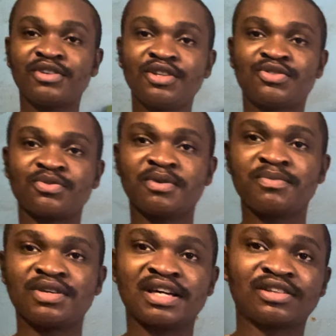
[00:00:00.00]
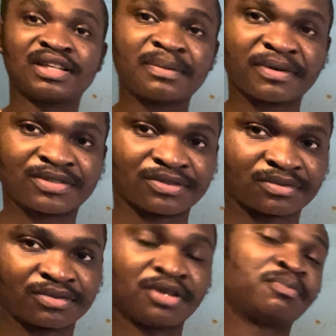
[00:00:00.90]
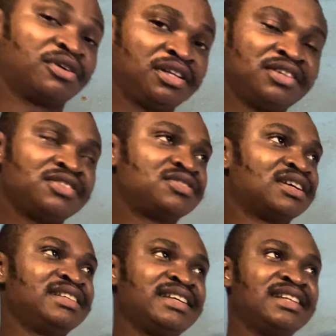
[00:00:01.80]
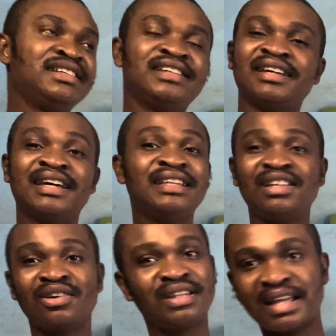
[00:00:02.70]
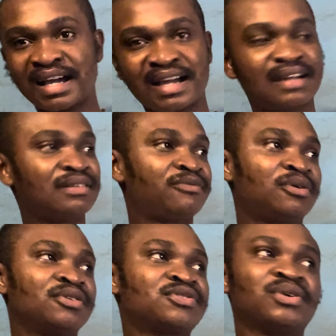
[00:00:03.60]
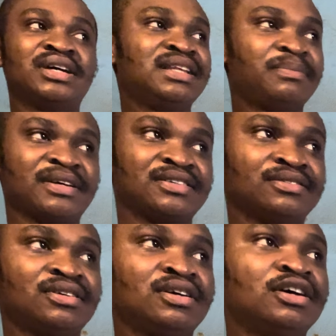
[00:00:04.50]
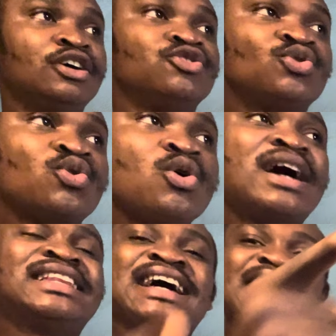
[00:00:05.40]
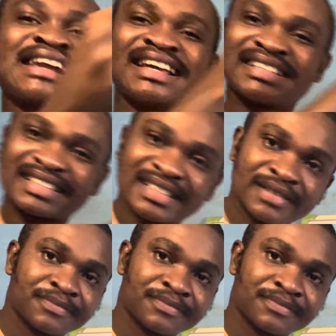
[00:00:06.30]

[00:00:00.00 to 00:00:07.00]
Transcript: it to maybe another person, a police, NDLE, any other force or any person, to go and arrest